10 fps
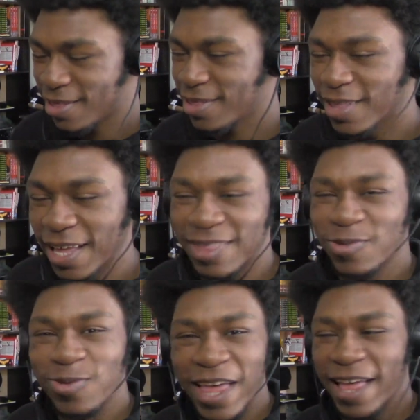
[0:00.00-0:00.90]
like,
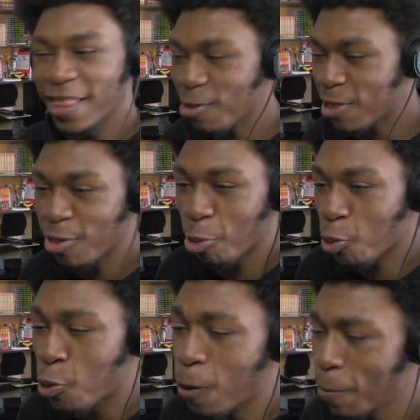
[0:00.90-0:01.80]
do that little
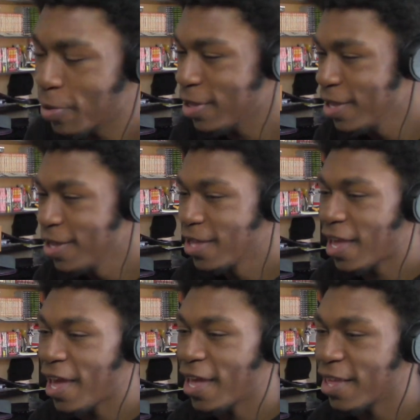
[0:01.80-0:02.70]
coup
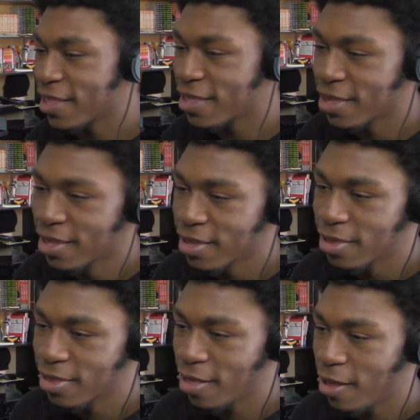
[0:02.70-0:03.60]
and
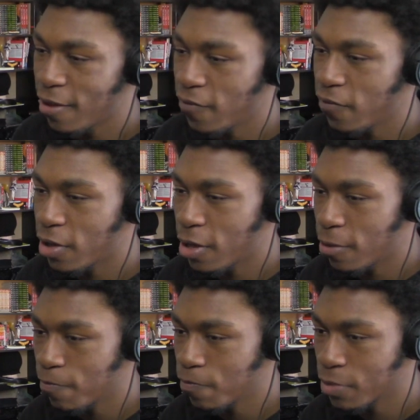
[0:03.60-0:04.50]
stuff.
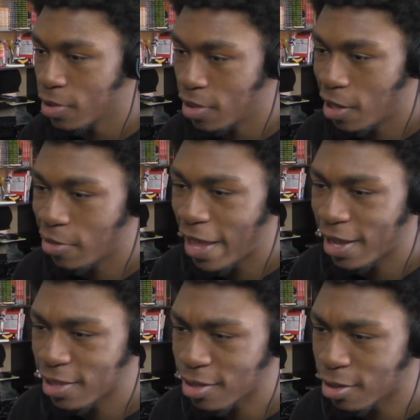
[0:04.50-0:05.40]
See how that
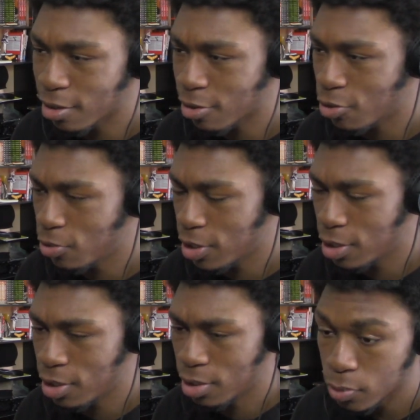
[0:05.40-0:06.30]
gets
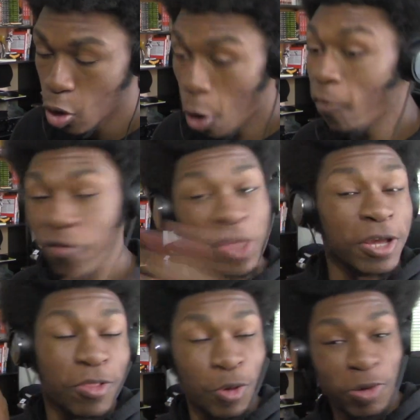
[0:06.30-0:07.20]
concluded. Hopefully he
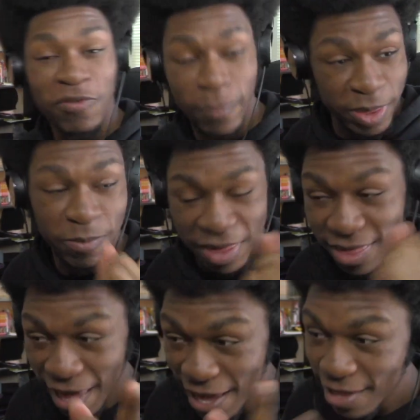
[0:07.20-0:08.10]
learns from his
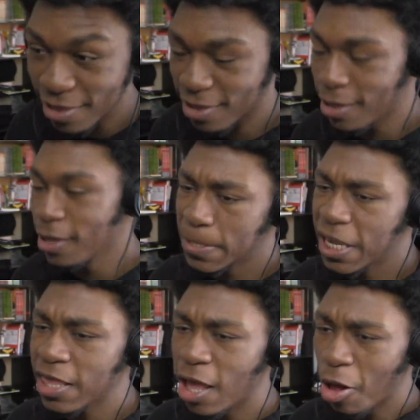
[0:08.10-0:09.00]
mistakes.
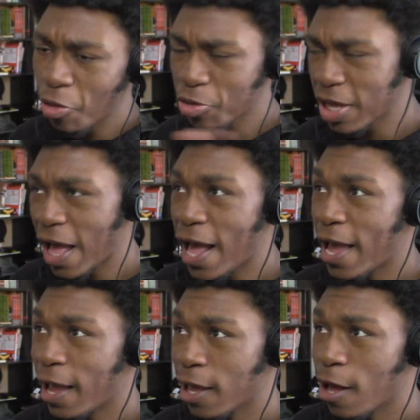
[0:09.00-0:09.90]
And the other
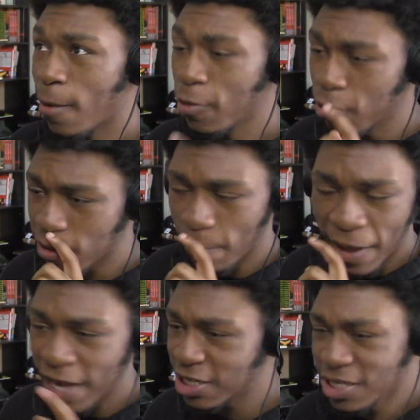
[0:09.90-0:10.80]
guy, who was a
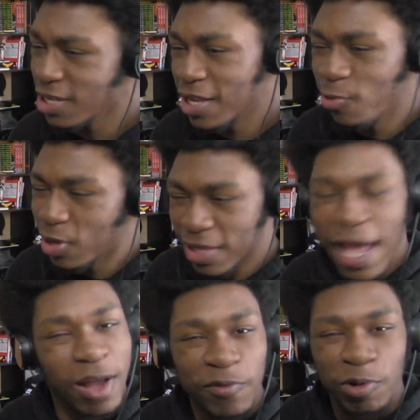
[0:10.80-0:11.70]
Majin, he went
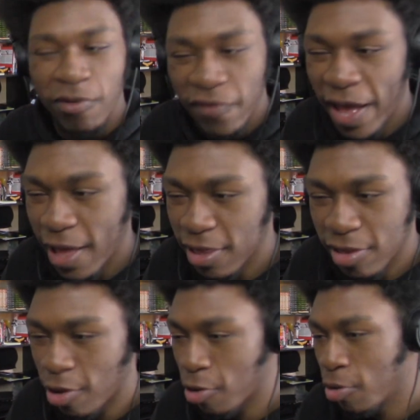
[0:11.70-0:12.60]
down really fast.
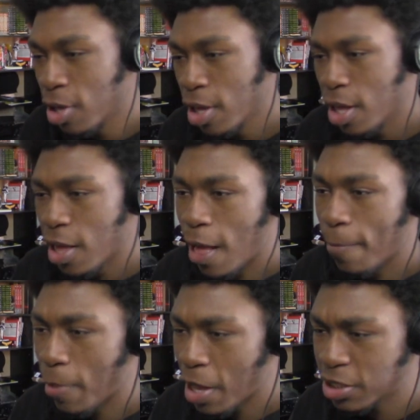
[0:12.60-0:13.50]
So,
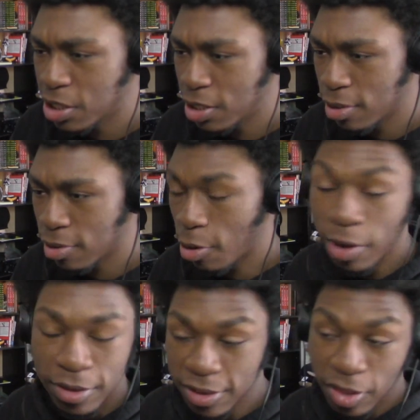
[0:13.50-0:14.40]
Majin's, or
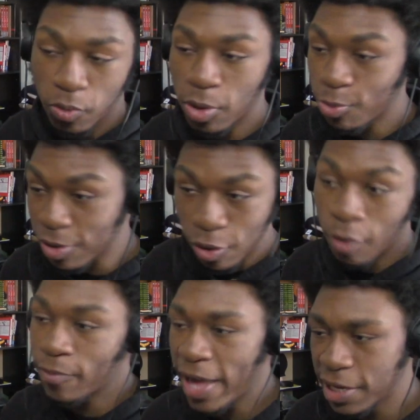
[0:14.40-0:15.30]
at least this one, was no
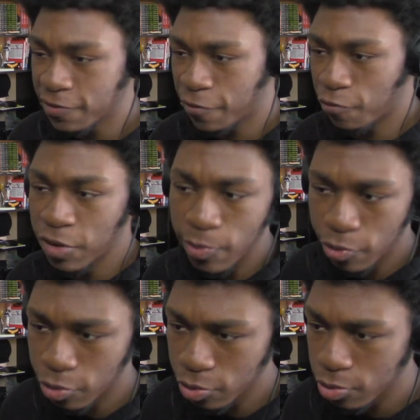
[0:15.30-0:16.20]
match for
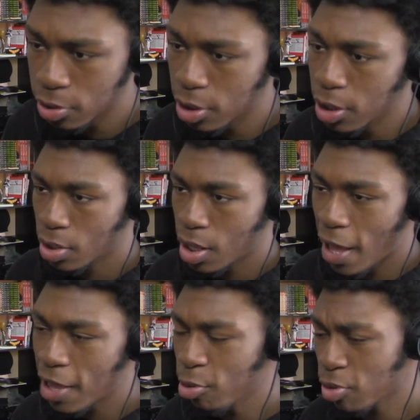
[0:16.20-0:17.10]
Rimuru.
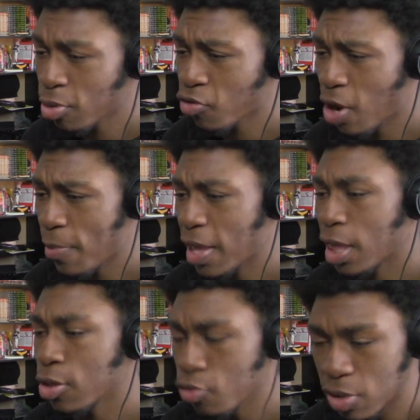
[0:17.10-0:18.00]
And he was also trying to make
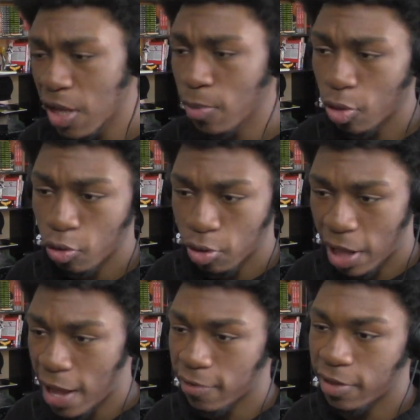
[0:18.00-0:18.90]
a new Demon Lord
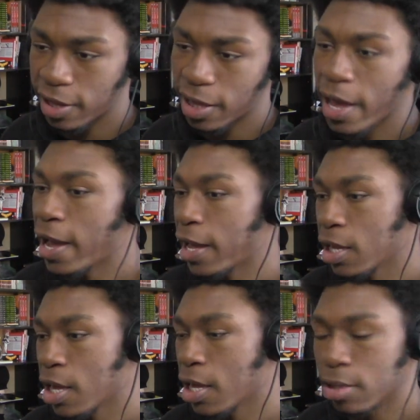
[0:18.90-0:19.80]
out of that guy.
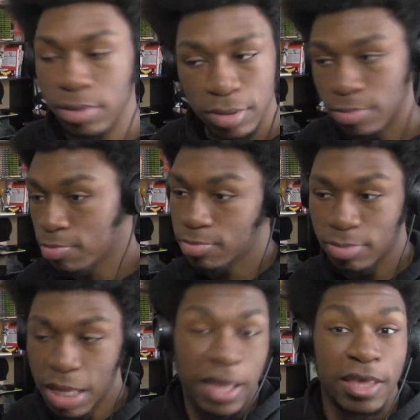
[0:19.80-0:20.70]
And
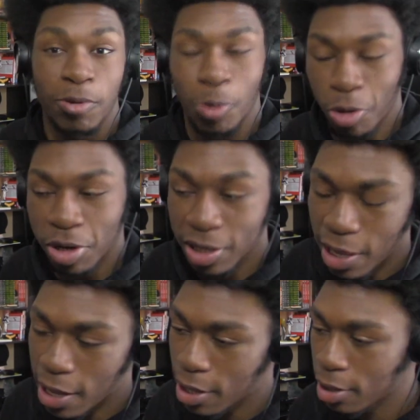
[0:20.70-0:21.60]
it didn't work in the
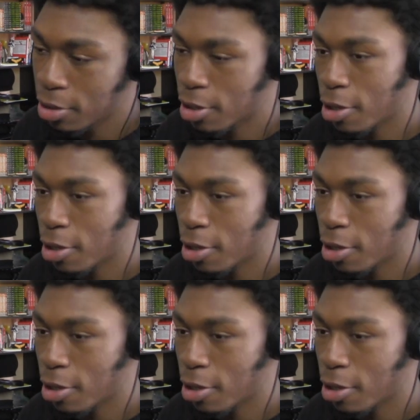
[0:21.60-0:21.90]
end.